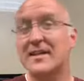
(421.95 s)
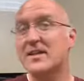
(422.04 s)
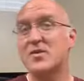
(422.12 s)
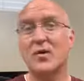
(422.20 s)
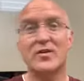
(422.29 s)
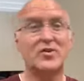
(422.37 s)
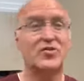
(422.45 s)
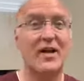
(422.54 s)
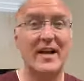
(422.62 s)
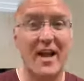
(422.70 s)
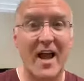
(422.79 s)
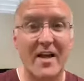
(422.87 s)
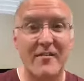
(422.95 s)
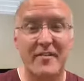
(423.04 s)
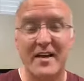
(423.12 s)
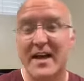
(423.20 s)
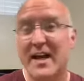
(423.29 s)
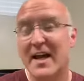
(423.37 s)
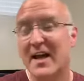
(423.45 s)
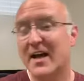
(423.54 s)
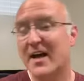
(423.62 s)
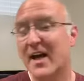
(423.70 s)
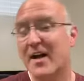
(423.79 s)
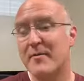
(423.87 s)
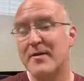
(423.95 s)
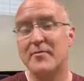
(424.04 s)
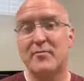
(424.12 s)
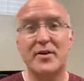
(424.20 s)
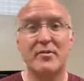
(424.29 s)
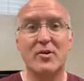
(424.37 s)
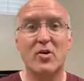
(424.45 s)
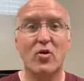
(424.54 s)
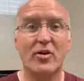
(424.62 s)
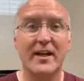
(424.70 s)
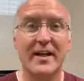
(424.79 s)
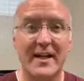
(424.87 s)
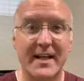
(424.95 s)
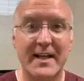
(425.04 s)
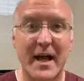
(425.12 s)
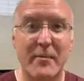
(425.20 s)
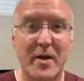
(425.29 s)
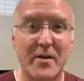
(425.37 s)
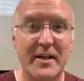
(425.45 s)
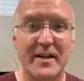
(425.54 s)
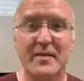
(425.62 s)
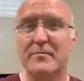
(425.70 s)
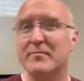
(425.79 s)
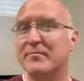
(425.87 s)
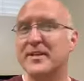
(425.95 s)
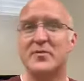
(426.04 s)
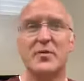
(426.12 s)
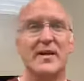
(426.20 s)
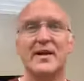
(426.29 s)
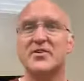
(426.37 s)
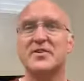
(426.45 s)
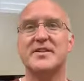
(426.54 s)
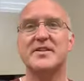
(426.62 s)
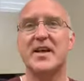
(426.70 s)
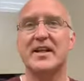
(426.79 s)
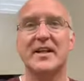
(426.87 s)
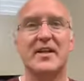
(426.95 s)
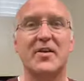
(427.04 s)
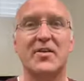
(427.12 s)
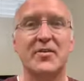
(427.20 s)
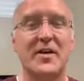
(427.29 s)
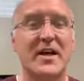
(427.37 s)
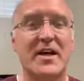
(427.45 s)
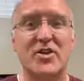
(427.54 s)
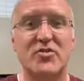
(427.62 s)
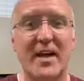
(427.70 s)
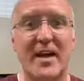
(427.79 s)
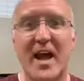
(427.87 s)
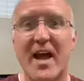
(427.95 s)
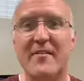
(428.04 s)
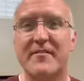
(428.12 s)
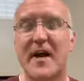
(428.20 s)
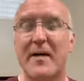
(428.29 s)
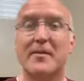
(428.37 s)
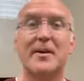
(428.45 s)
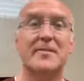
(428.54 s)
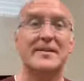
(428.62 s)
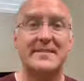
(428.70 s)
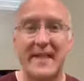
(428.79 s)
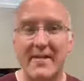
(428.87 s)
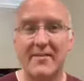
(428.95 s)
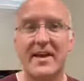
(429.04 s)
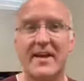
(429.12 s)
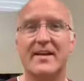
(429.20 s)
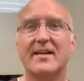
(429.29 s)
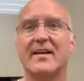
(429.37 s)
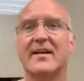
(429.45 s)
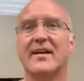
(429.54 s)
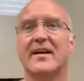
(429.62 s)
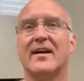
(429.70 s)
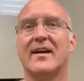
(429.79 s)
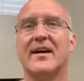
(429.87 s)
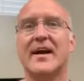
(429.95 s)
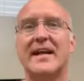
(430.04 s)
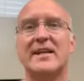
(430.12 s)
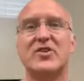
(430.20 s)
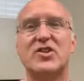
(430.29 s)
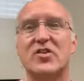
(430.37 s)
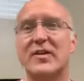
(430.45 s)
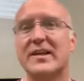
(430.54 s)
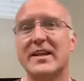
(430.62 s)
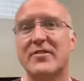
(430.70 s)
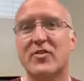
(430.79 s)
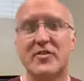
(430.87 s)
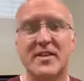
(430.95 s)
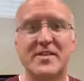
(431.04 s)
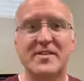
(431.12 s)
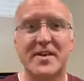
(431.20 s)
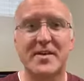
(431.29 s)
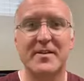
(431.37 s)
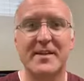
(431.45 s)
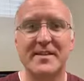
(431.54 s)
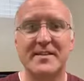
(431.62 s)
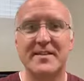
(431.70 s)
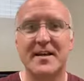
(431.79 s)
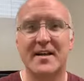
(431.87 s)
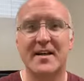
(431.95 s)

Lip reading: did this one straight live. I've been pre-recording and then uploading them. This one I just decided to do straight live. I'm going to be saving it and ensuring that I've got this series